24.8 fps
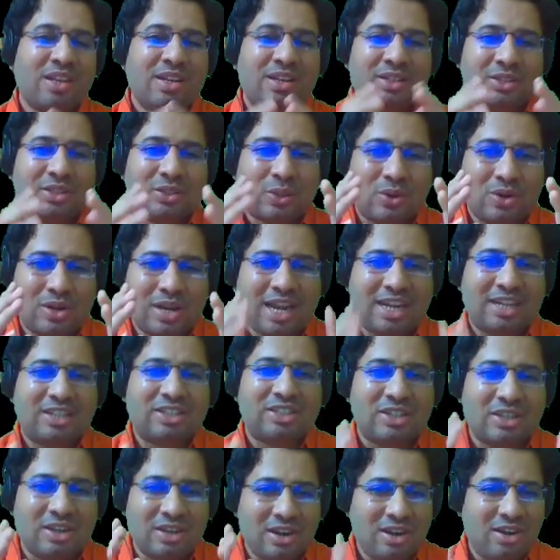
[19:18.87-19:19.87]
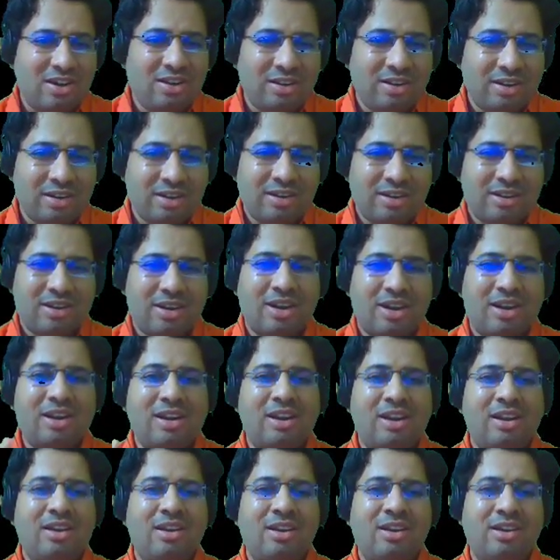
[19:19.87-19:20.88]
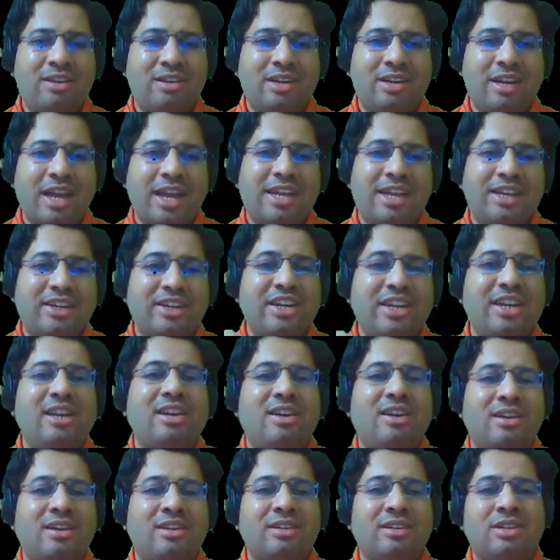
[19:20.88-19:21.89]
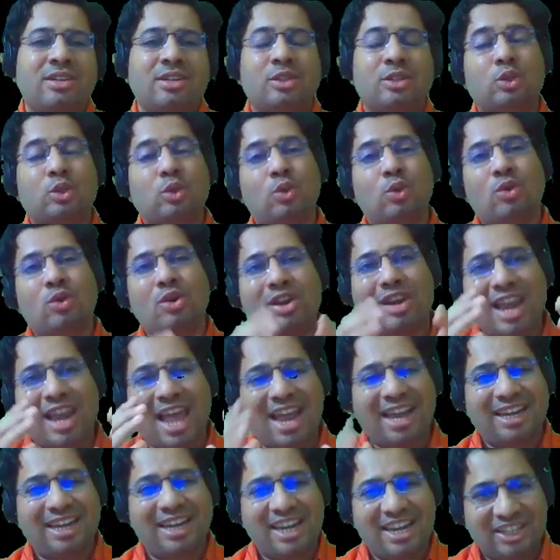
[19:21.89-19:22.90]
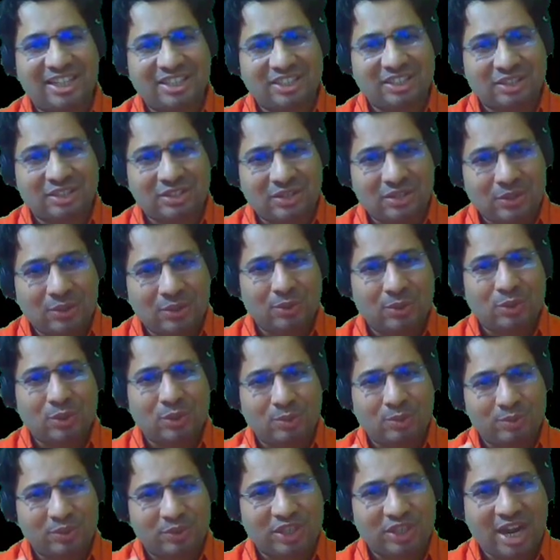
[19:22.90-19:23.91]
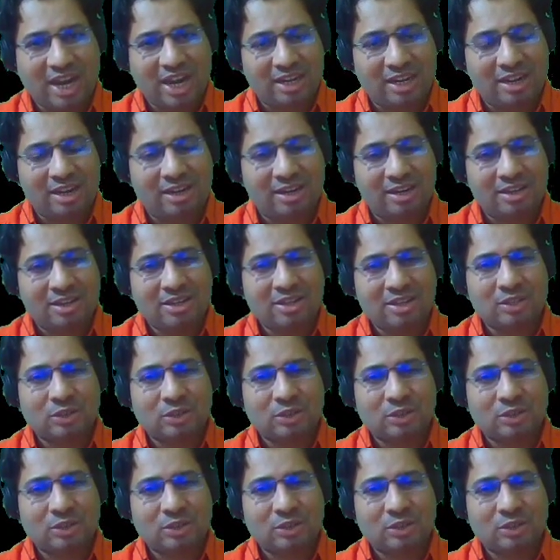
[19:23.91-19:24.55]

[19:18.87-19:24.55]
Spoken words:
So let's learn, unlearn, and relearn through Langlet's YouTube channel.